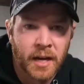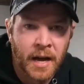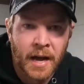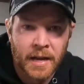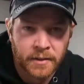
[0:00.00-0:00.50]

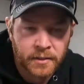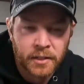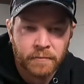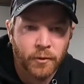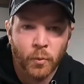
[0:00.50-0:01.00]
I,
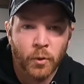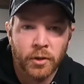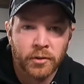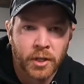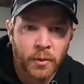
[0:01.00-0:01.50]
for
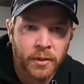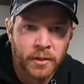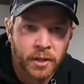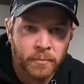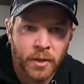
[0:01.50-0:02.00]
one, throw it
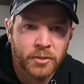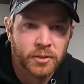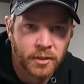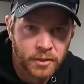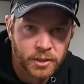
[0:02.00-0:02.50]
almost
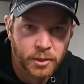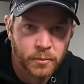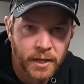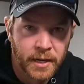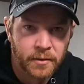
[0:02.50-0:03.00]
all year
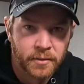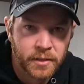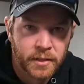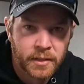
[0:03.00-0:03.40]
round,